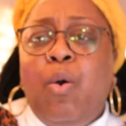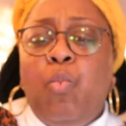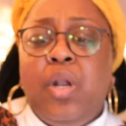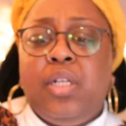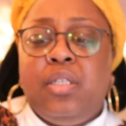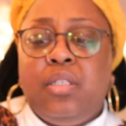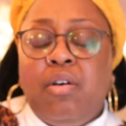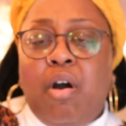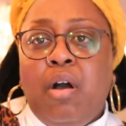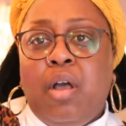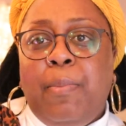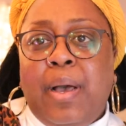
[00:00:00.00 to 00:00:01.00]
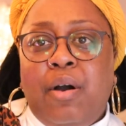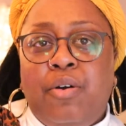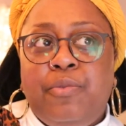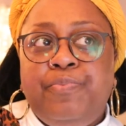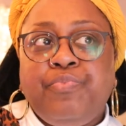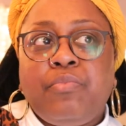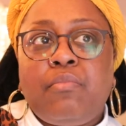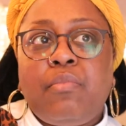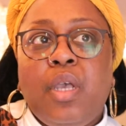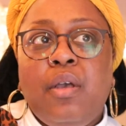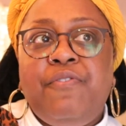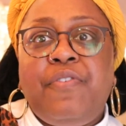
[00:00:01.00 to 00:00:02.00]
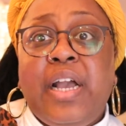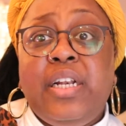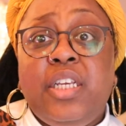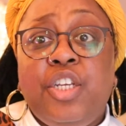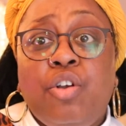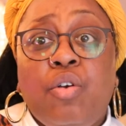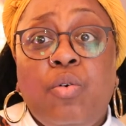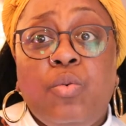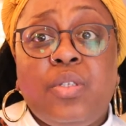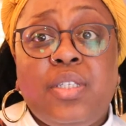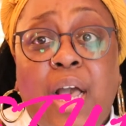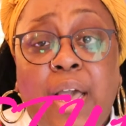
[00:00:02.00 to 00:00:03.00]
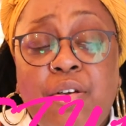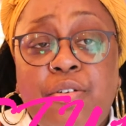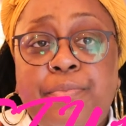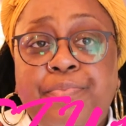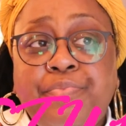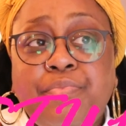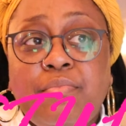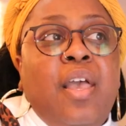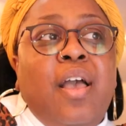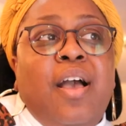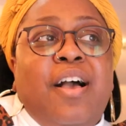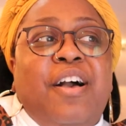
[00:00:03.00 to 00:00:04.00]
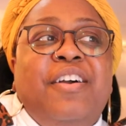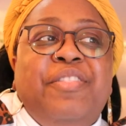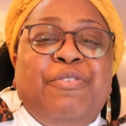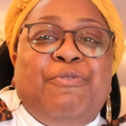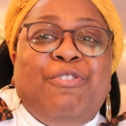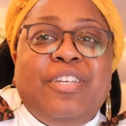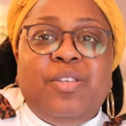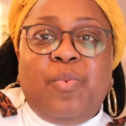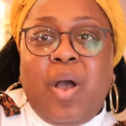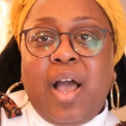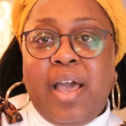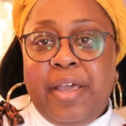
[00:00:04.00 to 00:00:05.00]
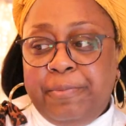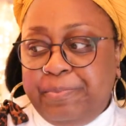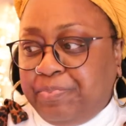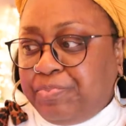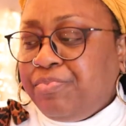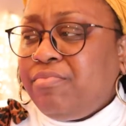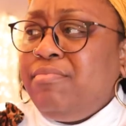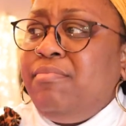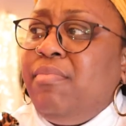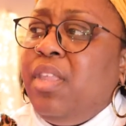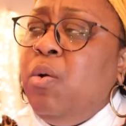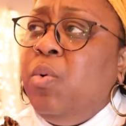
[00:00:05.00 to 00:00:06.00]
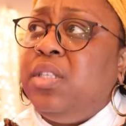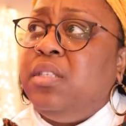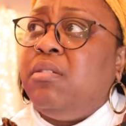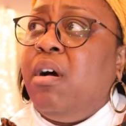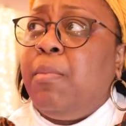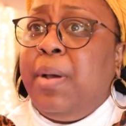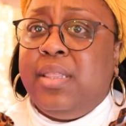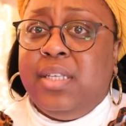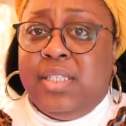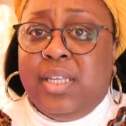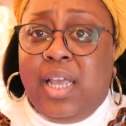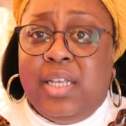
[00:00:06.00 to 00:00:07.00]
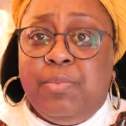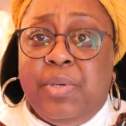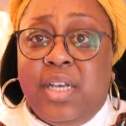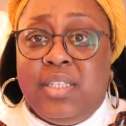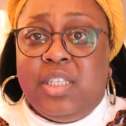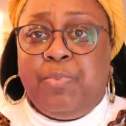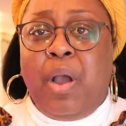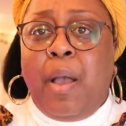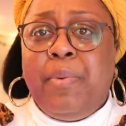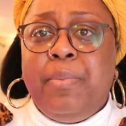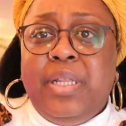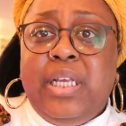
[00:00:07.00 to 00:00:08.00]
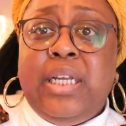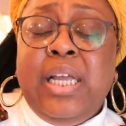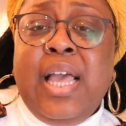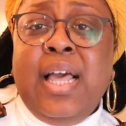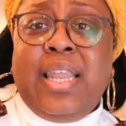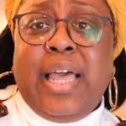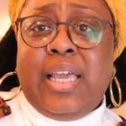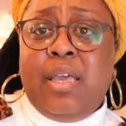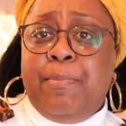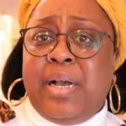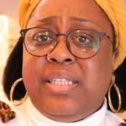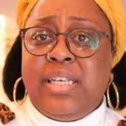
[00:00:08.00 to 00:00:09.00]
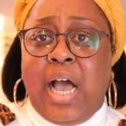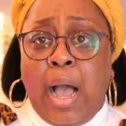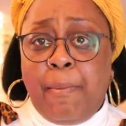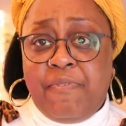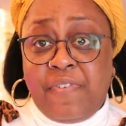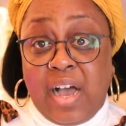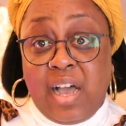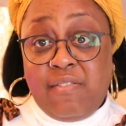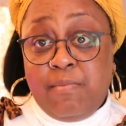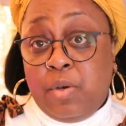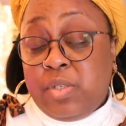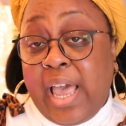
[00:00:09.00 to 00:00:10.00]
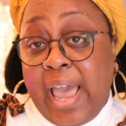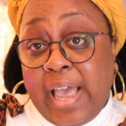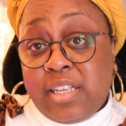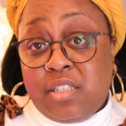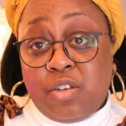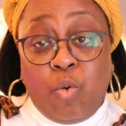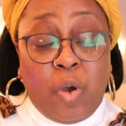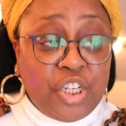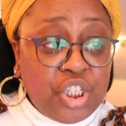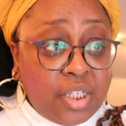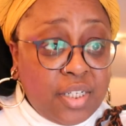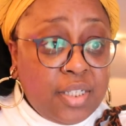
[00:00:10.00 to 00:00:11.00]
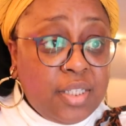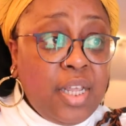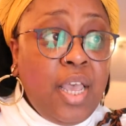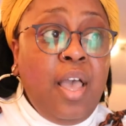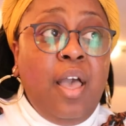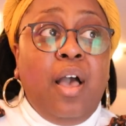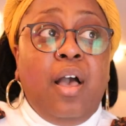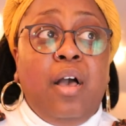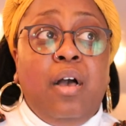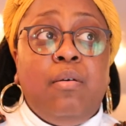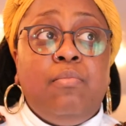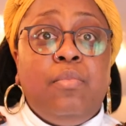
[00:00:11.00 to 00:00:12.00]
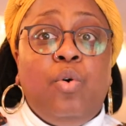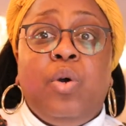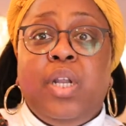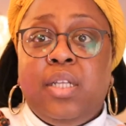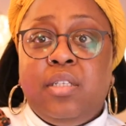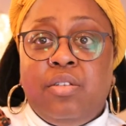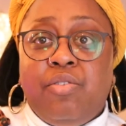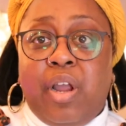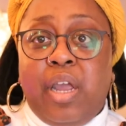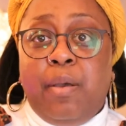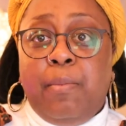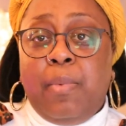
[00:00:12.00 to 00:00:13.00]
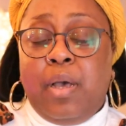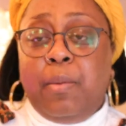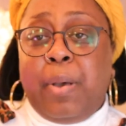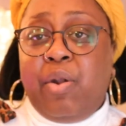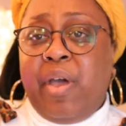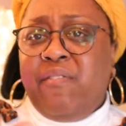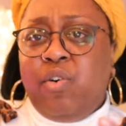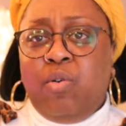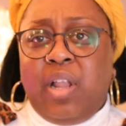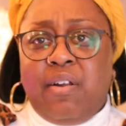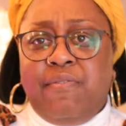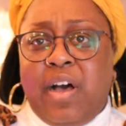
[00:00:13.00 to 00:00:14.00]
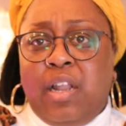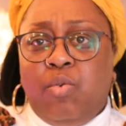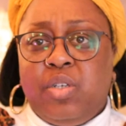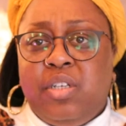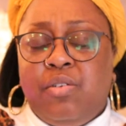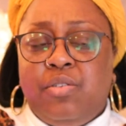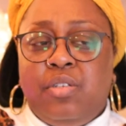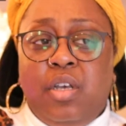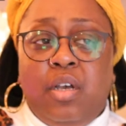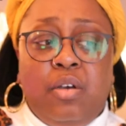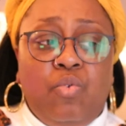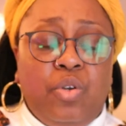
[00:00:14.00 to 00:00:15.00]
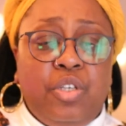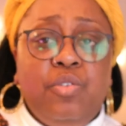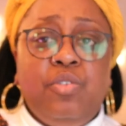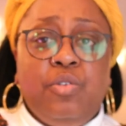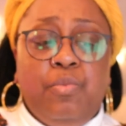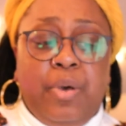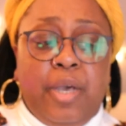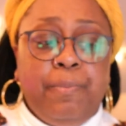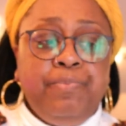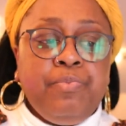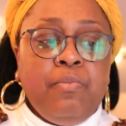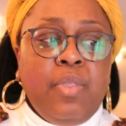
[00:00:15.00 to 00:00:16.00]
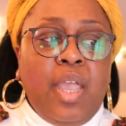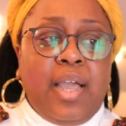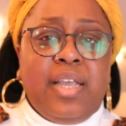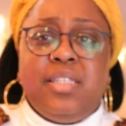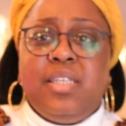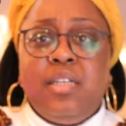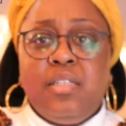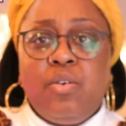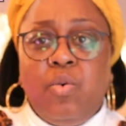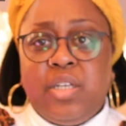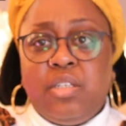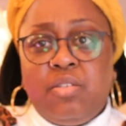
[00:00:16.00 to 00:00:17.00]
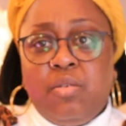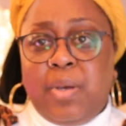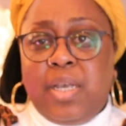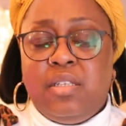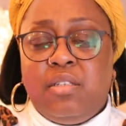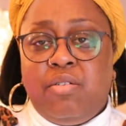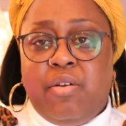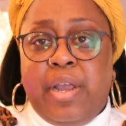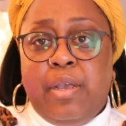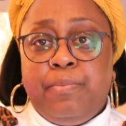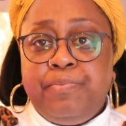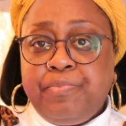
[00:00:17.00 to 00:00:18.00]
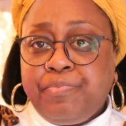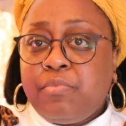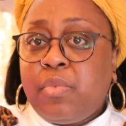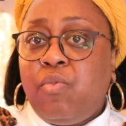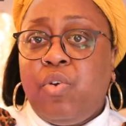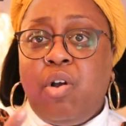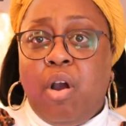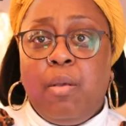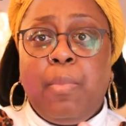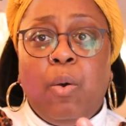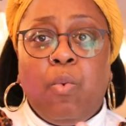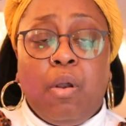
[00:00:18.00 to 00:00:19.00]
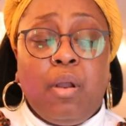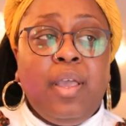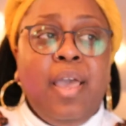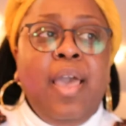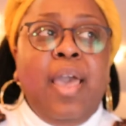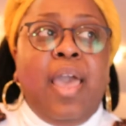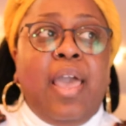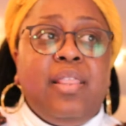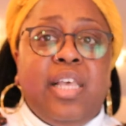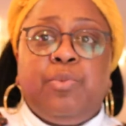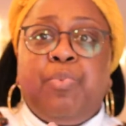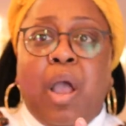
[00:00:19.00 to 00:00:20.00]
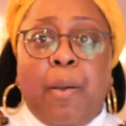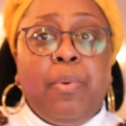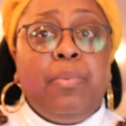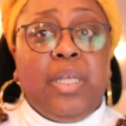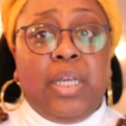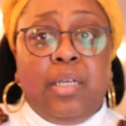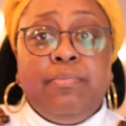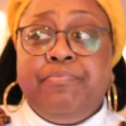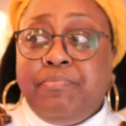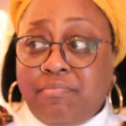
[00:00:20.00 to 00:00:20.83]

I wanted to talk about finding your own style. The reason why I wanted to talk about this today is because that's probably like in my top five most asked questions on Instagram. I don't have a whole lot of followers here on YouTube, but I get tons of questions on my Instagram regarding my work, and that's probably